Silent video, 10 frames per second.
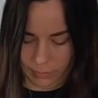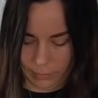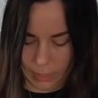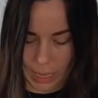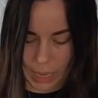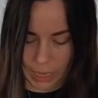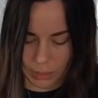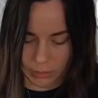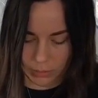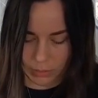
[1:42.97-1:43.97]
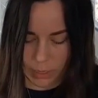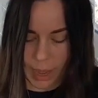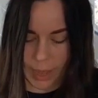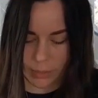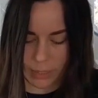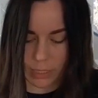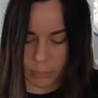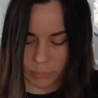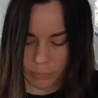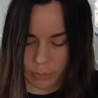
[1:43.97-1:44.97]
Ah, these
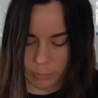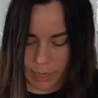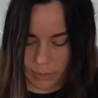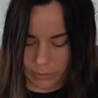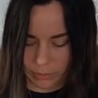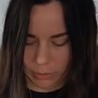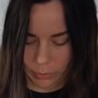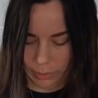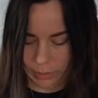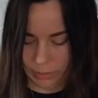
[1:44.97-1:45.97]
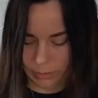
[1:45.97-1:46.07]
spouts are annoying.